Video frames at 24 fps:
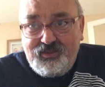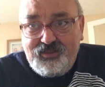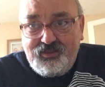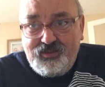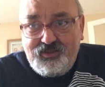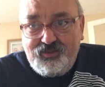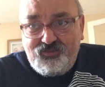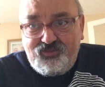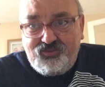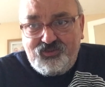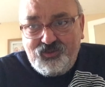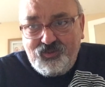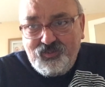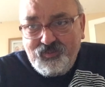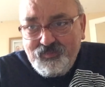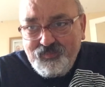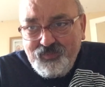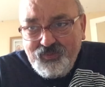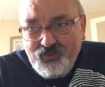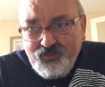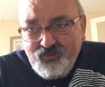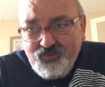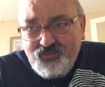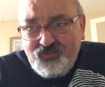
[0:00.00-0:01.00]
So I'm
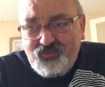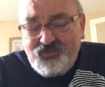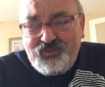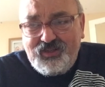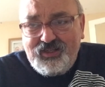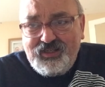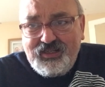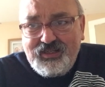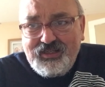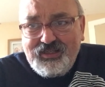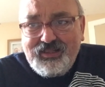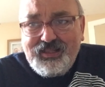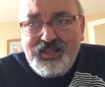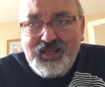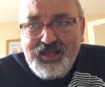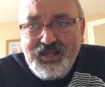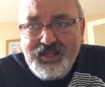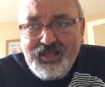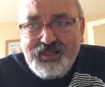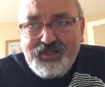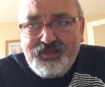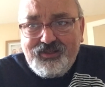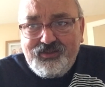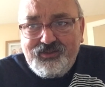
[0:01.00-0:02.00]
not saying
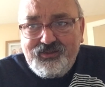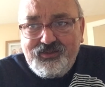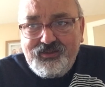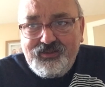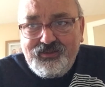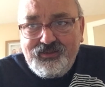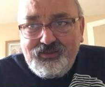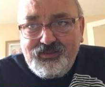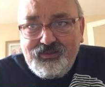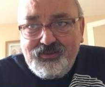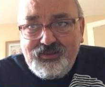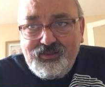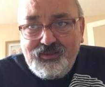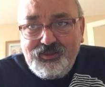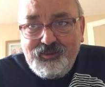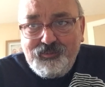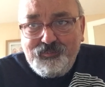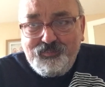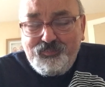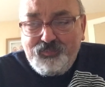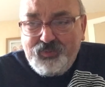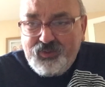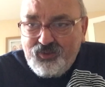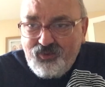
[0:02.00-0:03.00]
that,
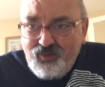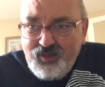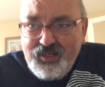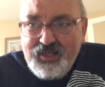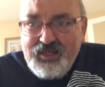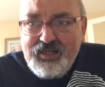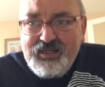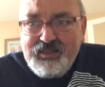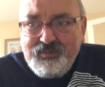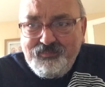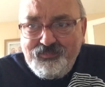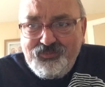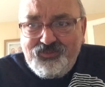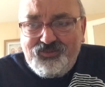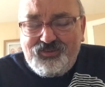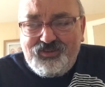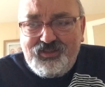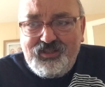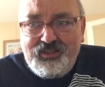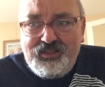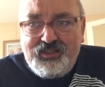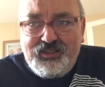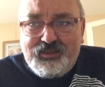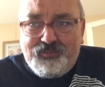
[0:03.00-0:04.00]
but I am
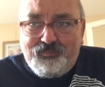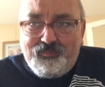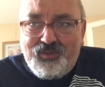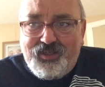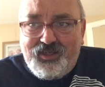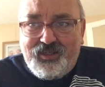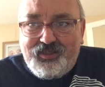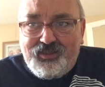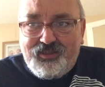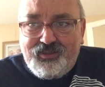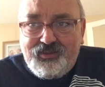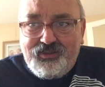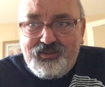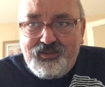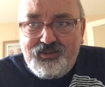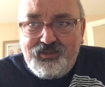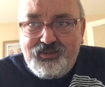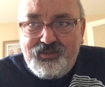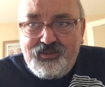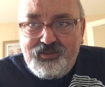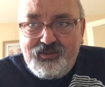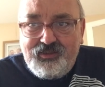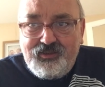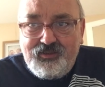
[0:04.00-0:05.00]
saying, men,
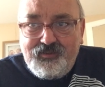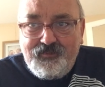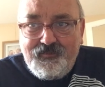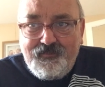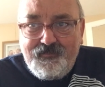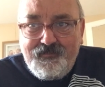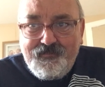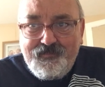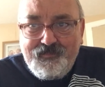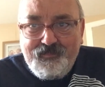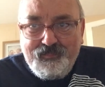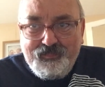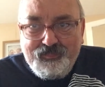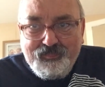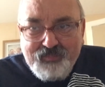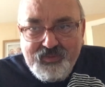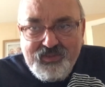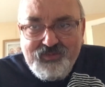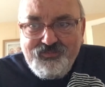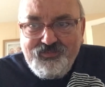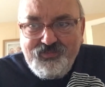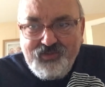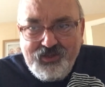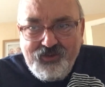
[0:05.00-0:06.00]
be
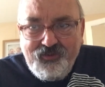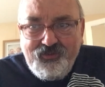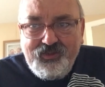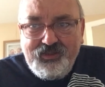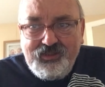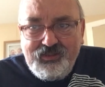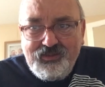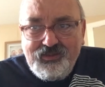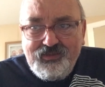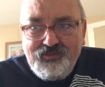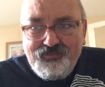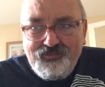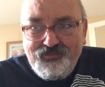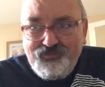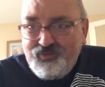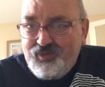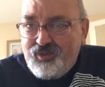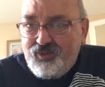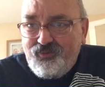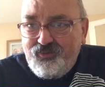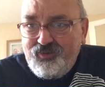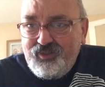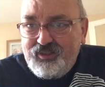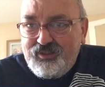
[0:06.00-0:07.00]
very,
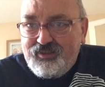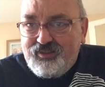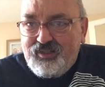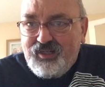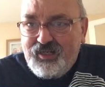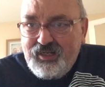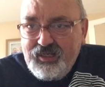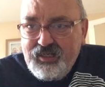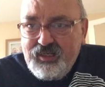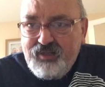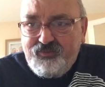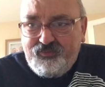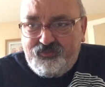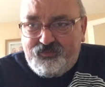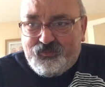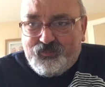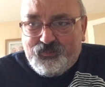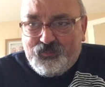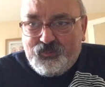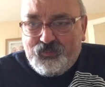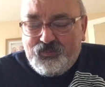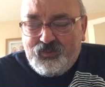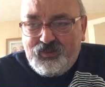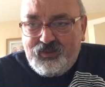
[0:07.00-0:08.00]
very
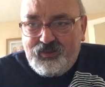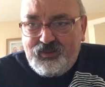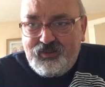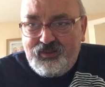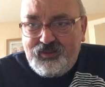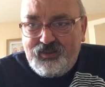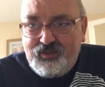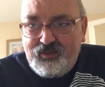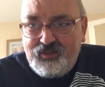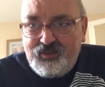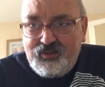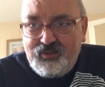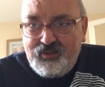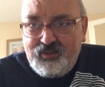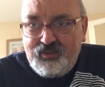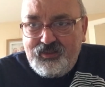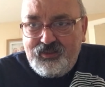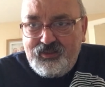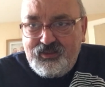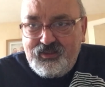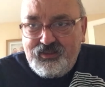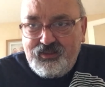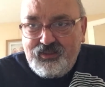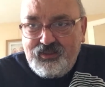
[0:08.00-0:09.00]
careful
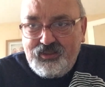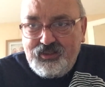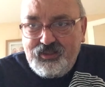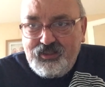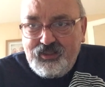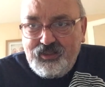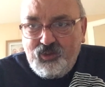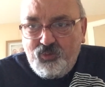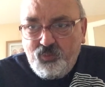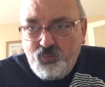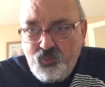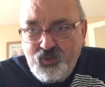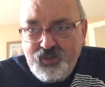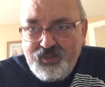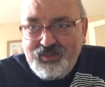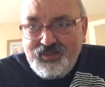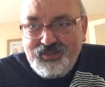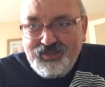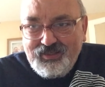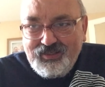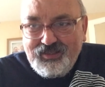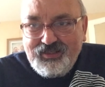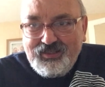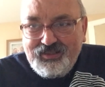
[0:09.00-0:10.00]
when
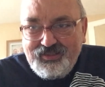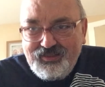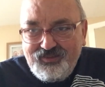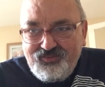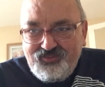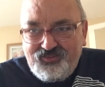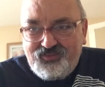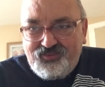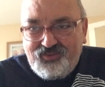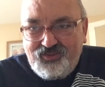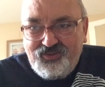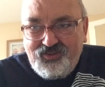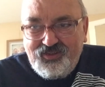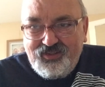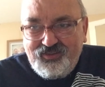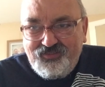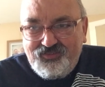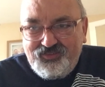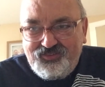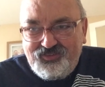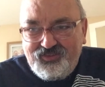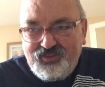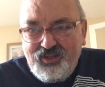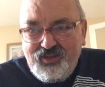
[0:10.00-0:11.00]
this kind of
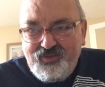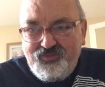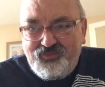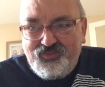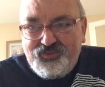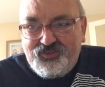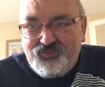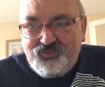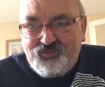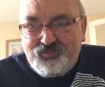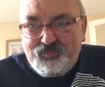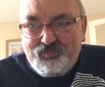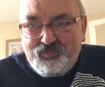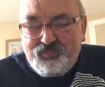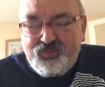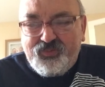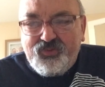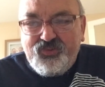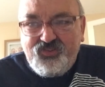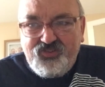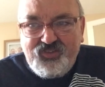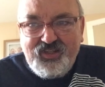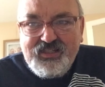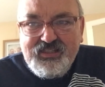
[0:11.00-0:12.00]
stuff is
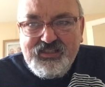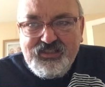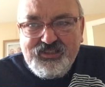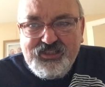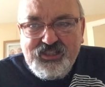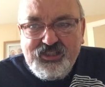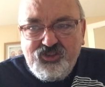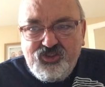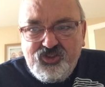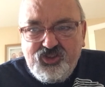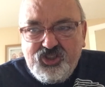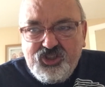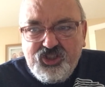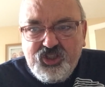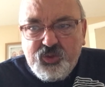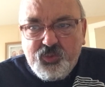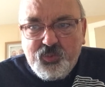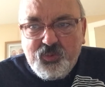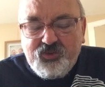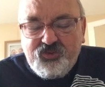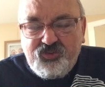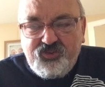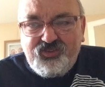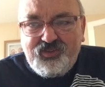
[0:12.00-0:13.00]
presented to you
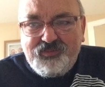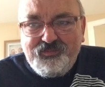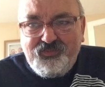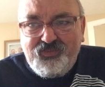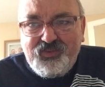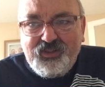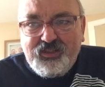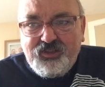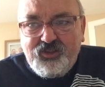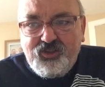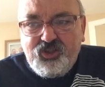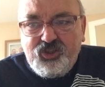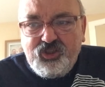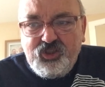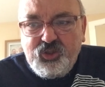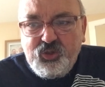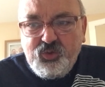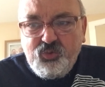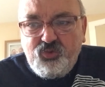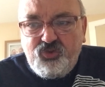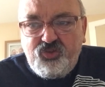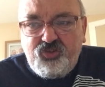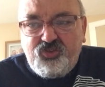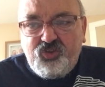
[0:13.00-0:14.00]
as something that you
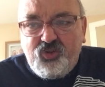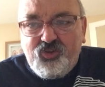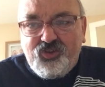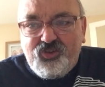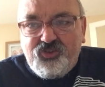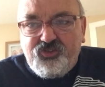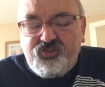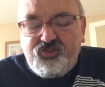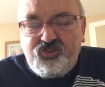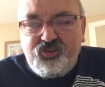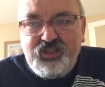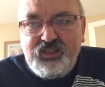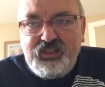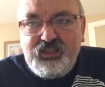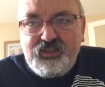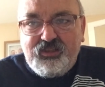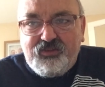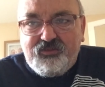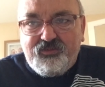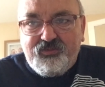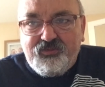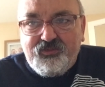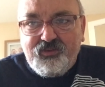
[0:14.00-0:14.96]
should achieve.